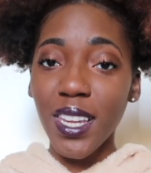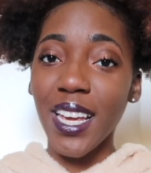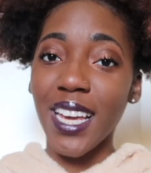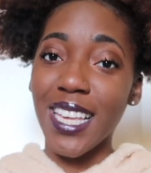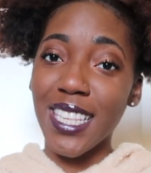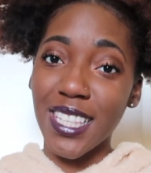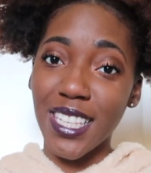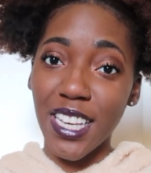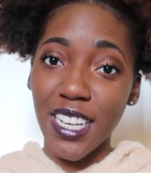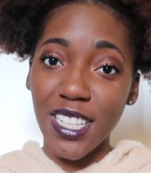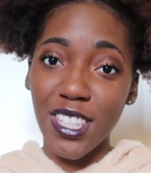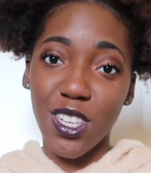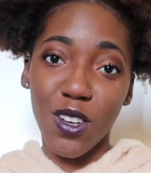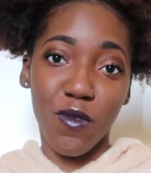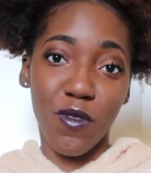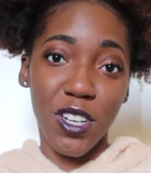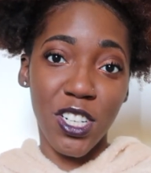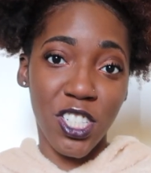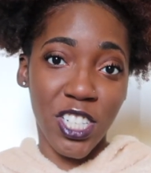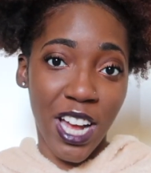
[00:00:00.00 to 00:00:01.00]
it's good to
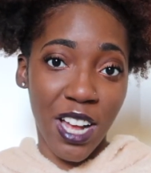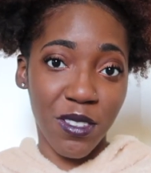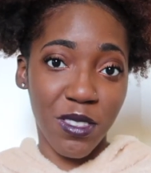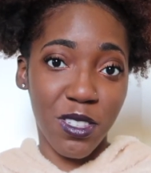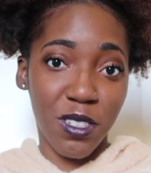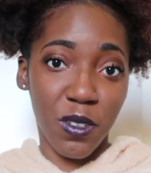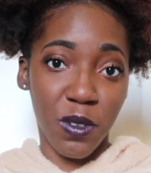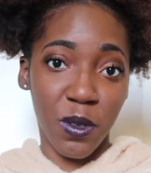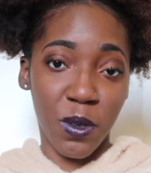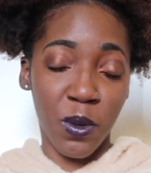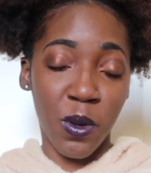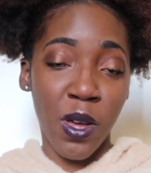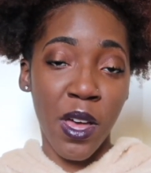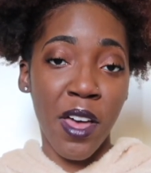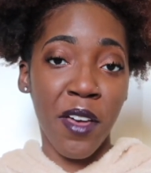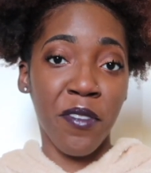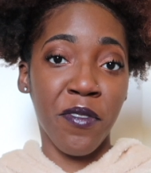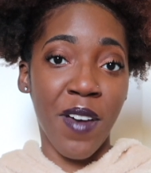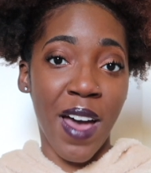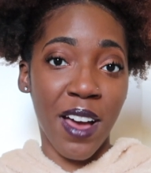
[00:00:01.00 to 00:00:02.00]
reach out to
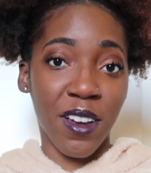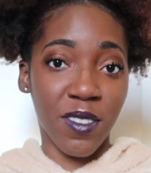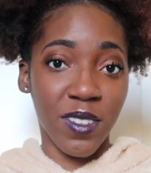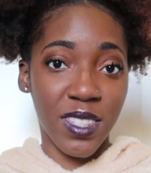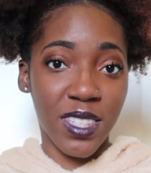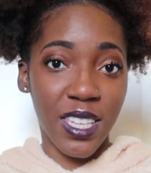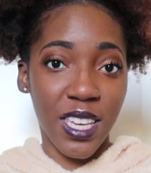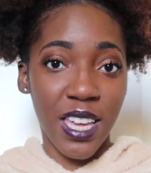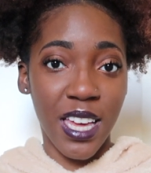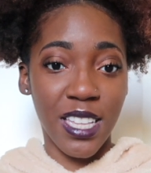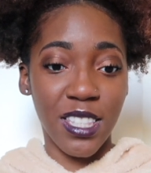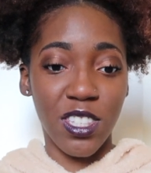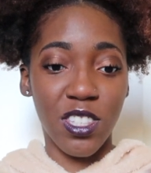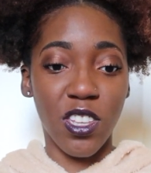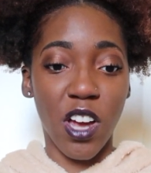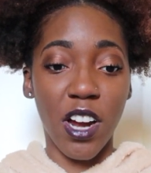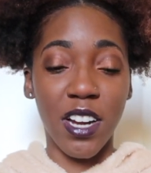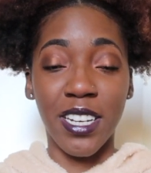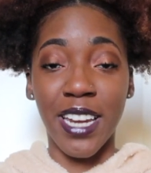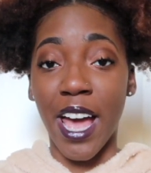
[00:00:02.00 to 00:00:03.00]
faculty and
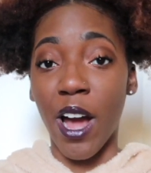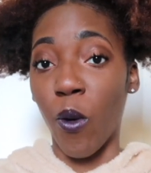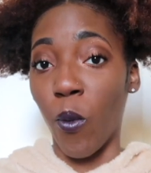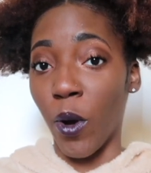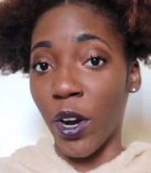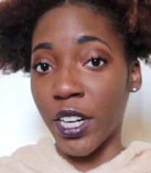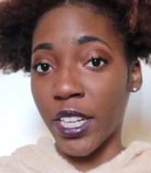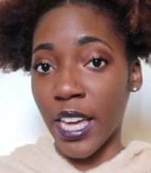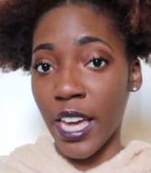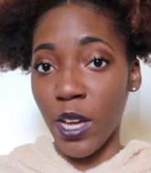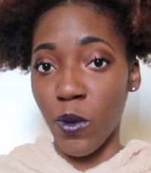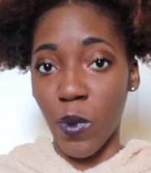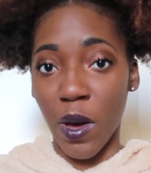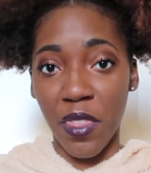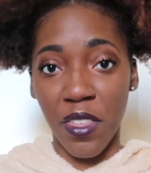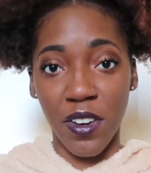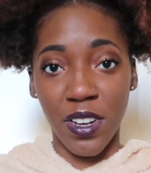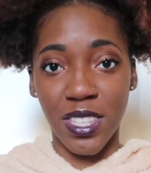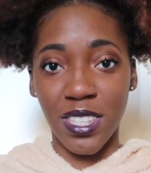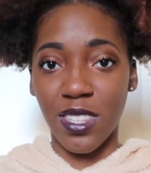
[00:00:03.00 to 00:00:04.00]
start networking,
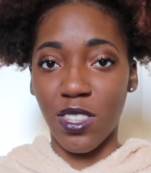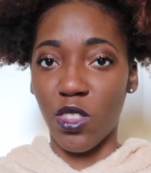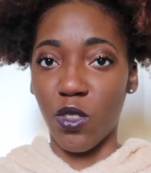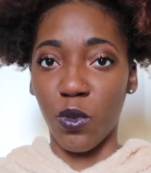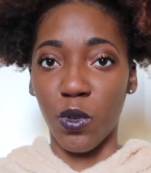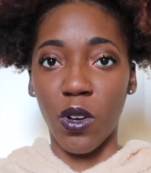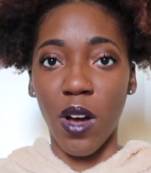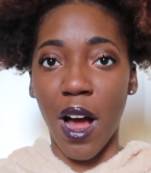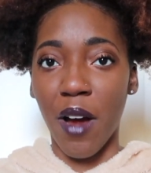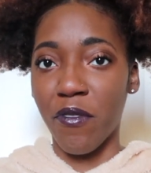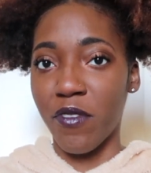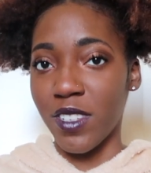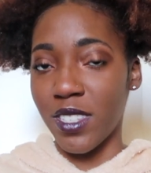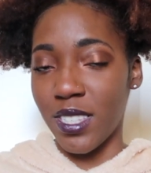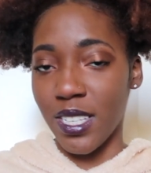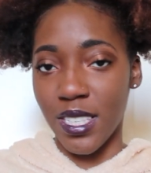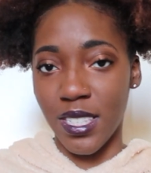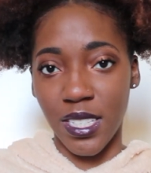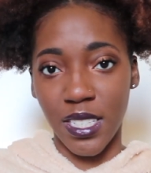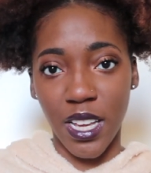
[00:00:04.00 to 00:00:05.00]
whether it's through
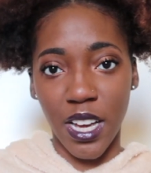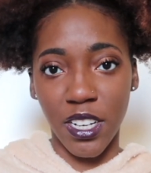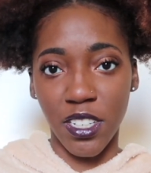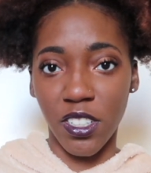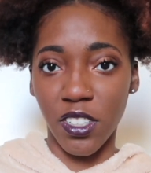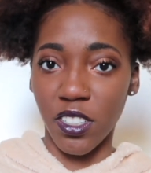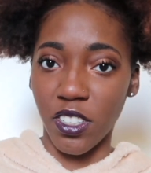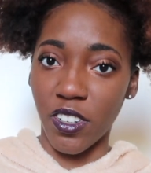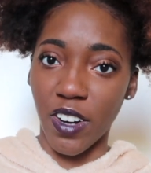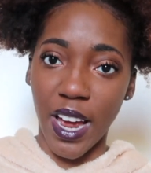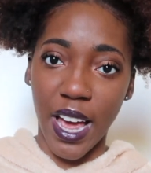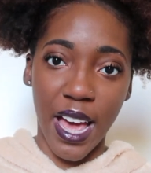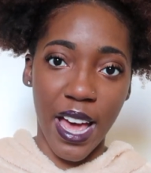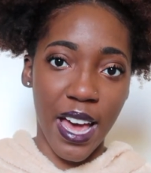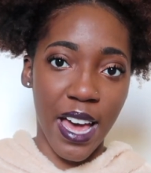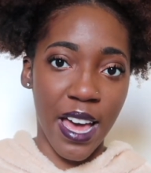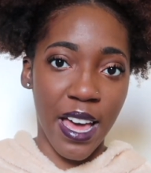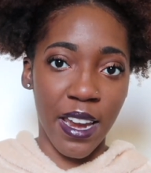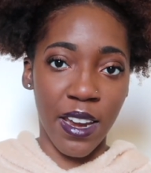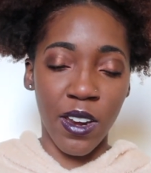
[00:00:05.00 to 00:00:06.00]
conferences in
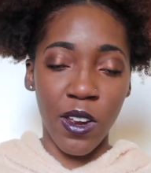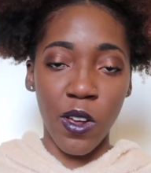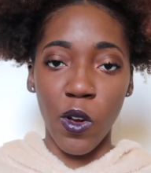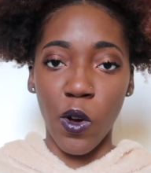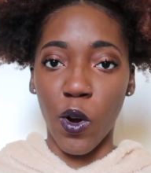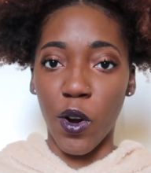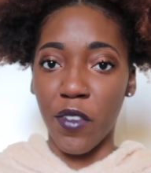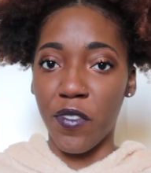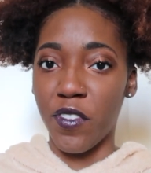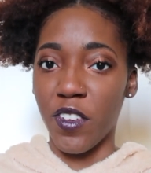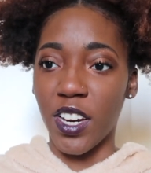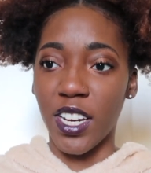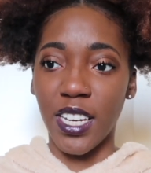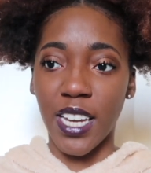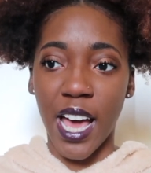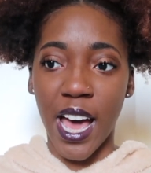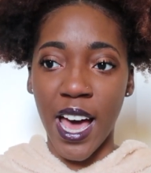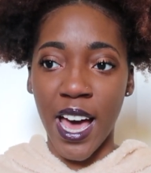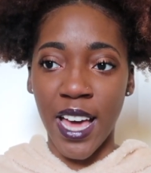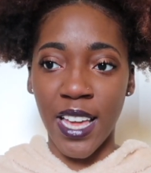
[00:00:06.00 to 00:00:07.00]
undergrad, or if you're
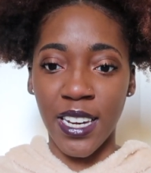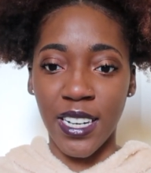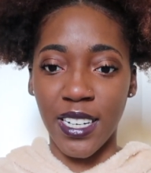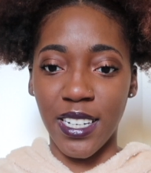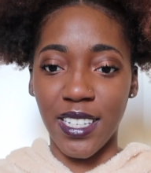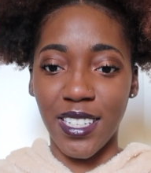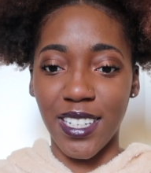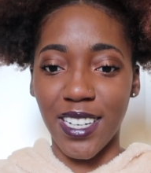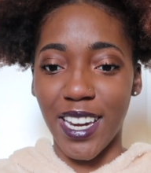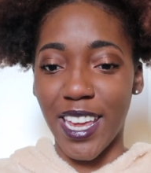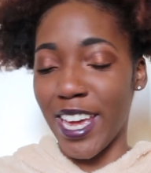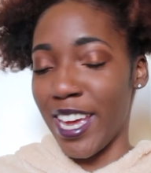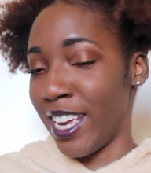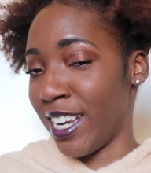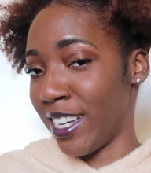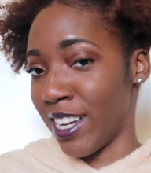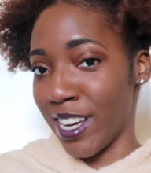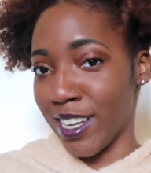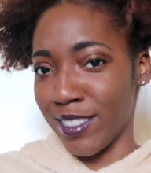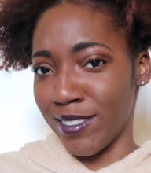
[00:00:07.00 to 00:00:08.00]
not
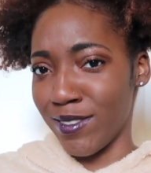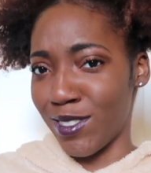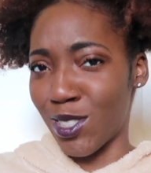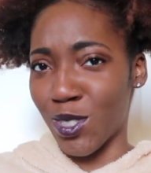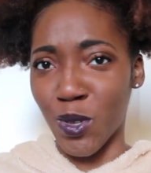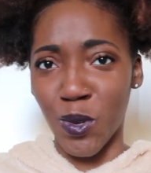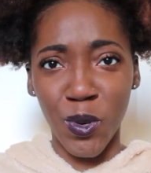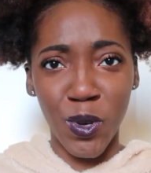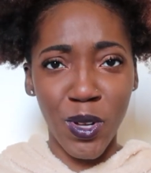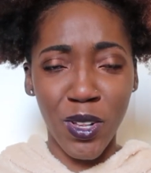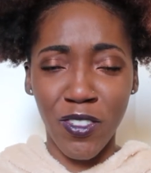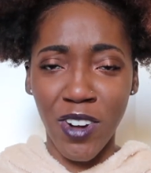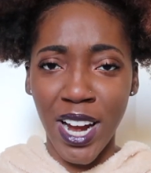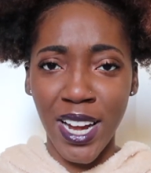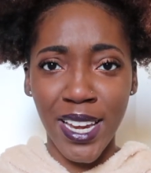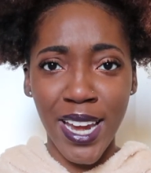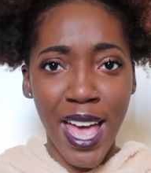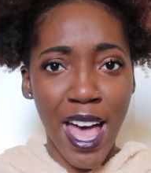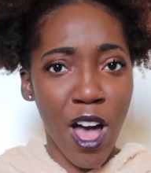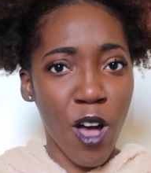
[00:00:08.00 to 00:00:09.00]
in school right
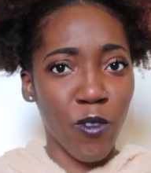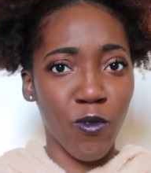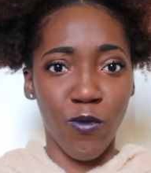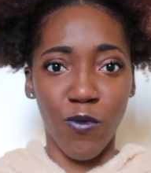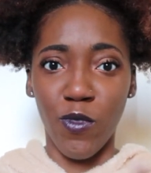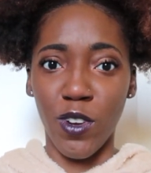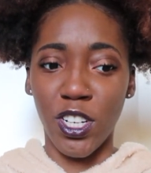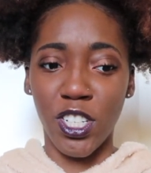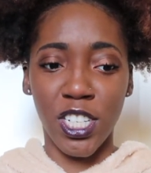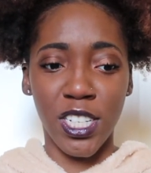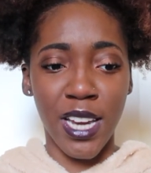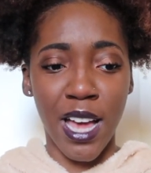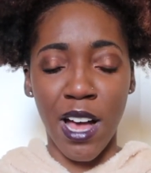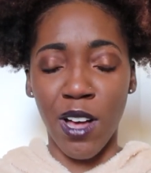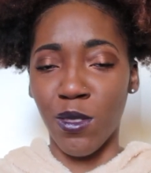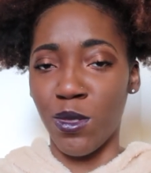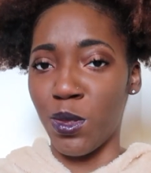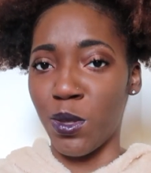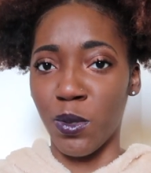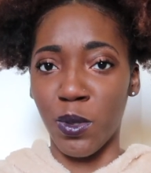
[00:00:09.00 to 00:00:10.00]
now, reaching
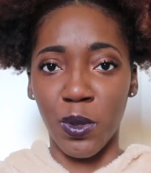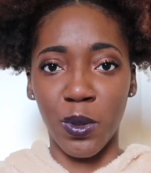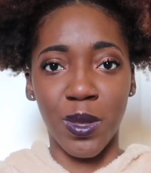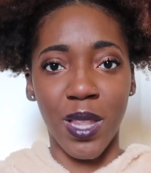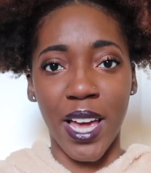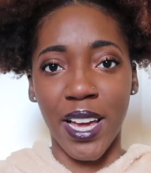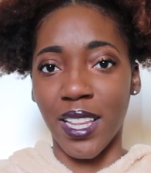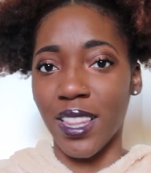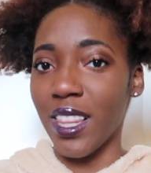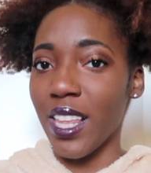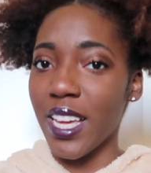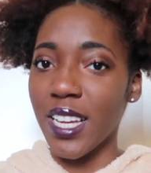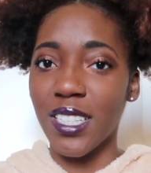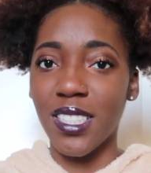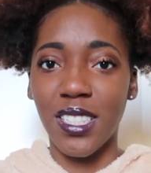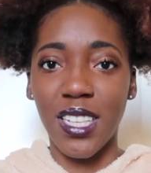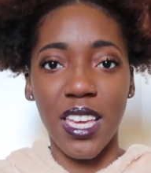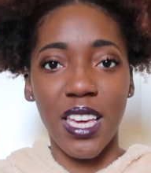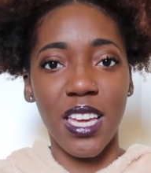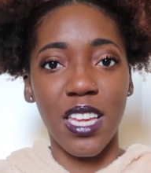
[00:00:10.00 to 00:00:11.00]
out through like
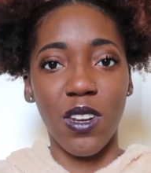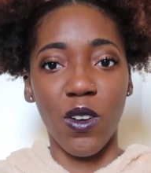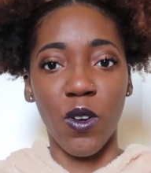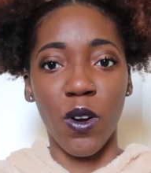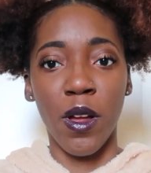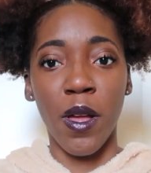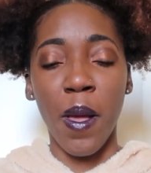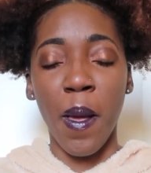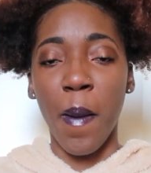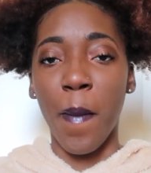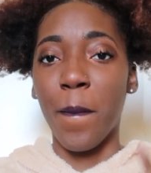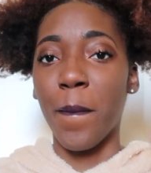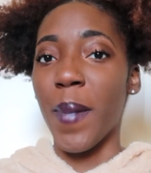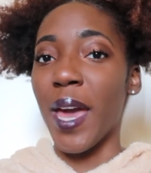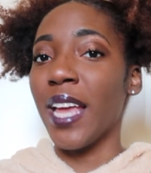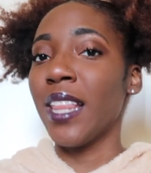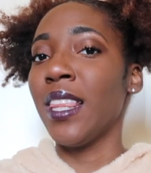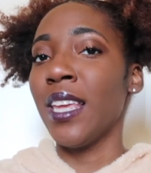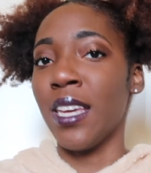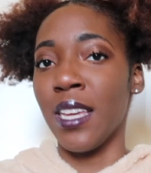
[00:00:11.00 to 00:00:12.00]
LinkedIn, or
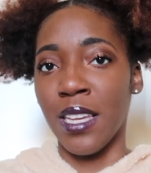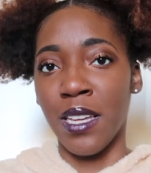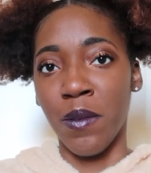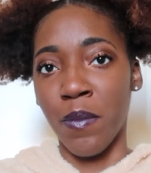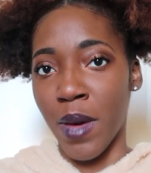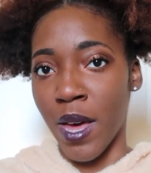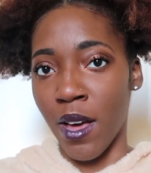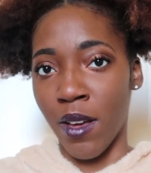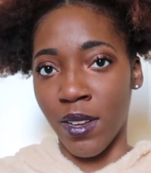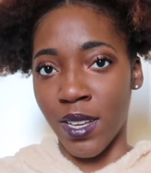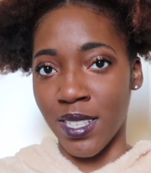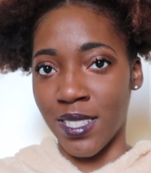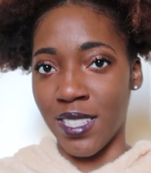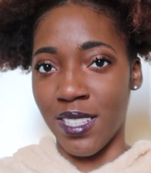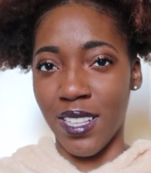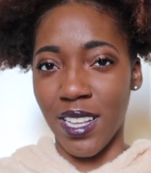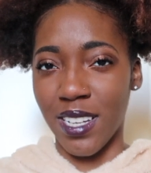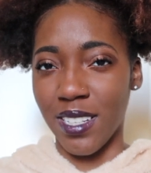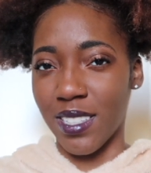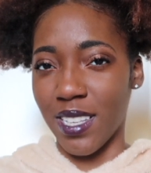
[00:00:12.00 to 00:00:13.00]
mainly email, because
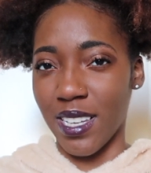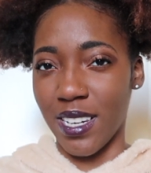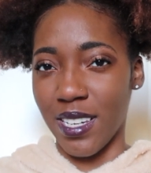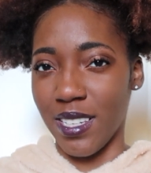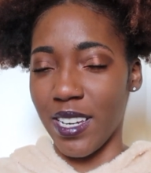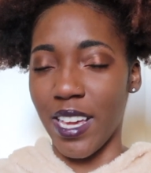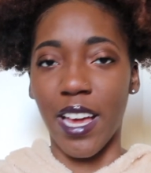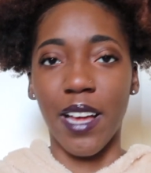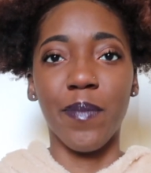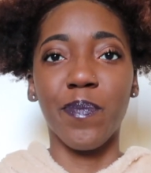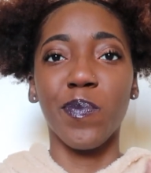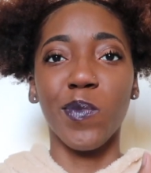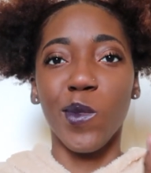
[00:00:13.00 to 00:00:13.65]
LinkedIn, yeah,